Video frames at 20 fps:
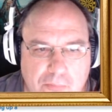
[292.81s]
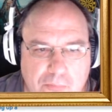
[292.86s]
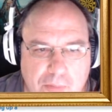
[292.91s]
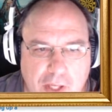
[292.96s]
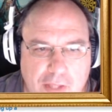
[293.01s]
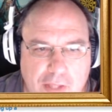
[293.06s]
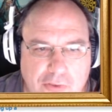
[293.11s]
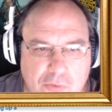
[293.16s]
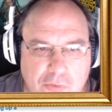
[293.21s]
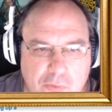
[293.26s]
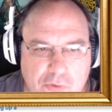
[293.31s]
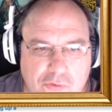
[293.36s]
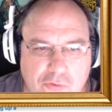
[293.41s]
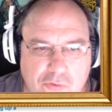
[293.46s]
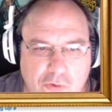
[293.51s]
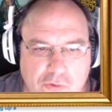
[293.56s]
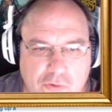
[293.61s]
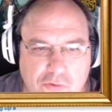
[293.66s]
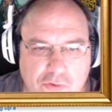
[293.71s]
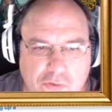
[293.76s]
But the
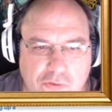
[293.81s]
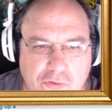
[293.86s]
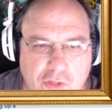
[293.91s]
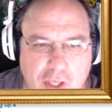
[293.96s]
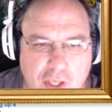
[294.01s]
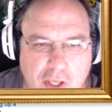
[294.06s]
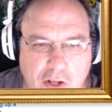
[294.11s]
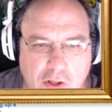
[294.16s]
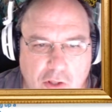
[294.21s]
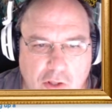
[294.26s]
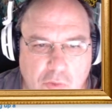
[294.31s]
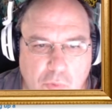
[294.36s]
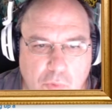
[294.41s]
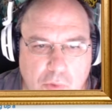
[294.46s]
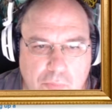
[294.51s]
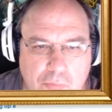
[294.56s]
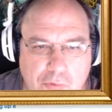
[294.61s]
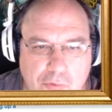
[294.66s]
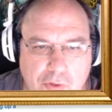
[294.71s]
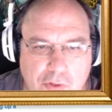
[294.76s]
researchers said
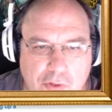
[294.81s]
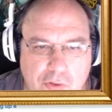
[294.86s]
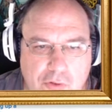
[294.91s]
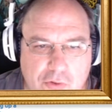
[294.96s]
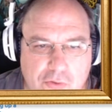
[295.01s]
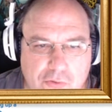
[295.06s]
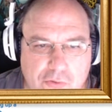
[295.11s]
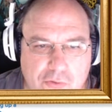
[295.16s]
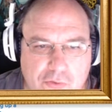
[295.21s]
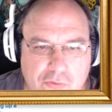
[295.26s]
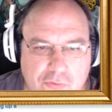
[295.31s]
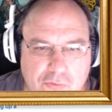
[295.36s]
all-in-one printers